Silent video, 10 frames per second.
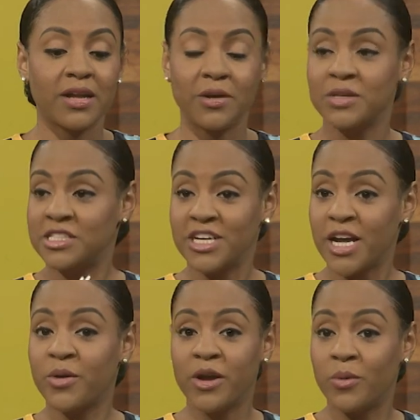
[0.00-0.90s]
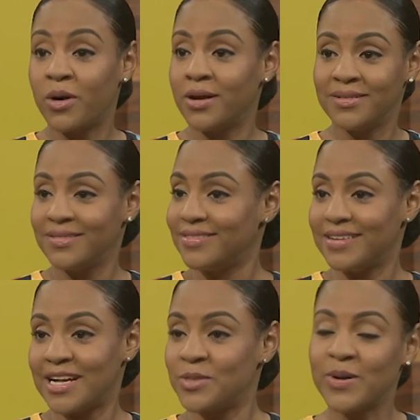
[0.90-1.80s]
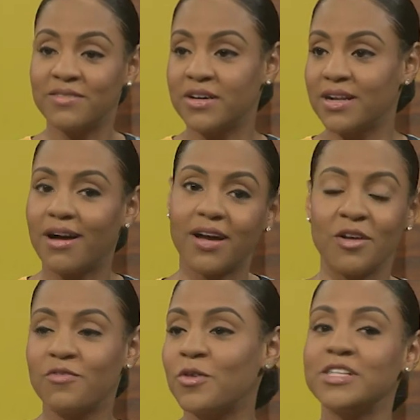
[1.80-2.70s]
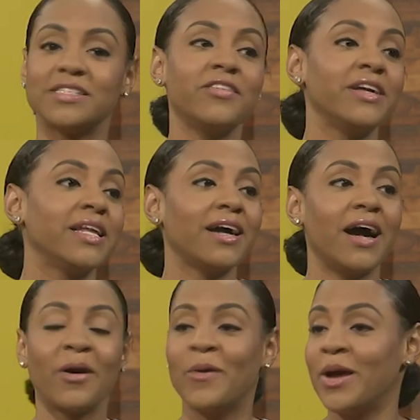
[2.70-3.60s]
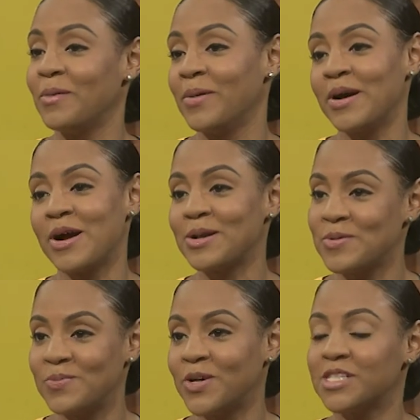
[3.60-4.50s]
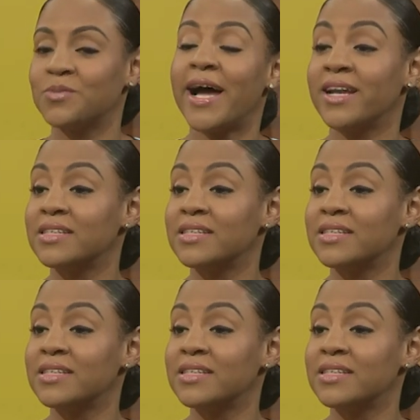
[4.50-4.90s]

It was January 1, at 12 o'clock. And of course, I really can't go anywhere or do much, but I